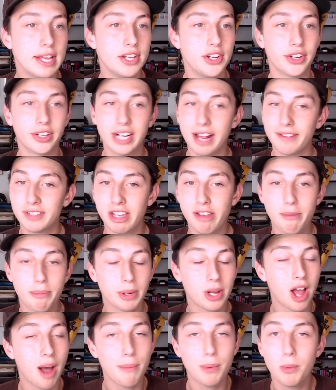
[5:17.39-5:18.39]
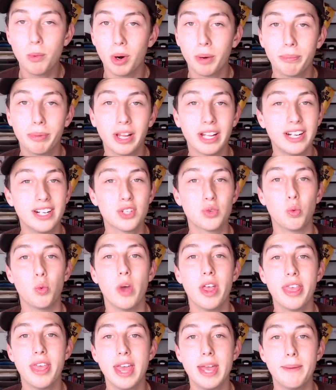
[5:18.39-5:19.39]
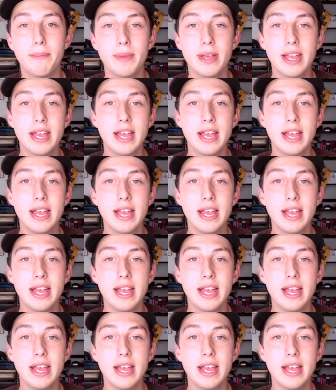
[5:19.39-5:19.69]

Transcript: You're going to have to give up a couple more players with him.